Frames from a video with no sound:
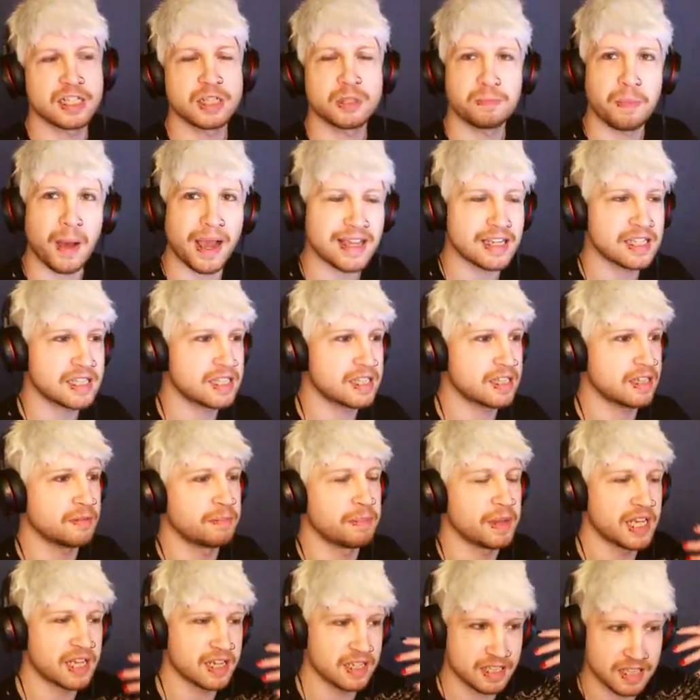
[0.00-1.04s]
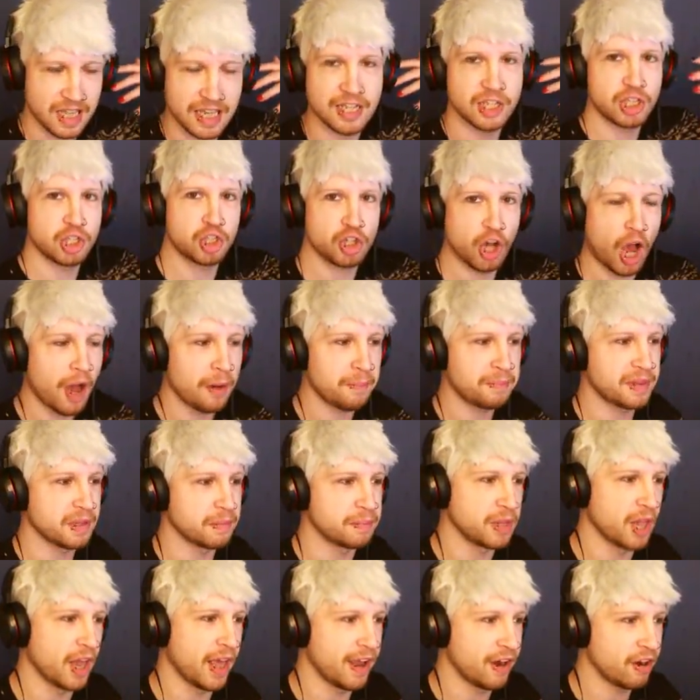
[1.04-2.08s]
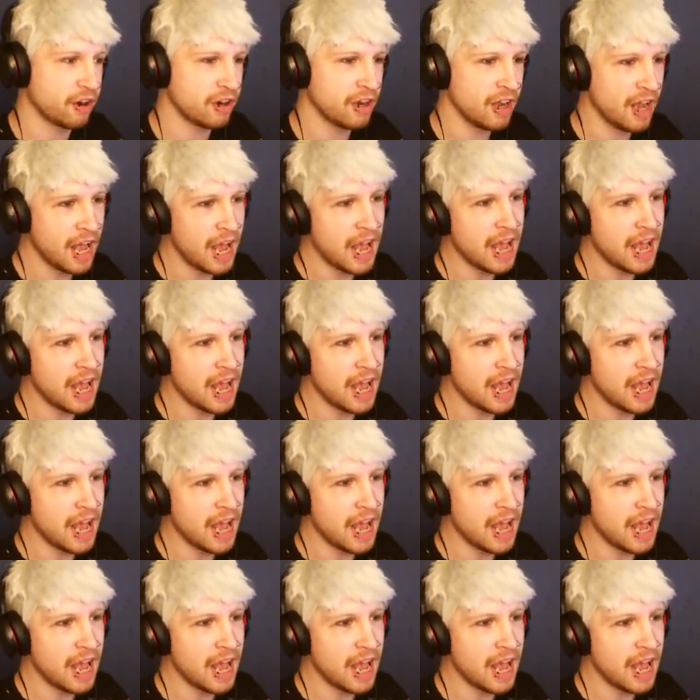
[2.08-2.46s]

spikes because they stop the player.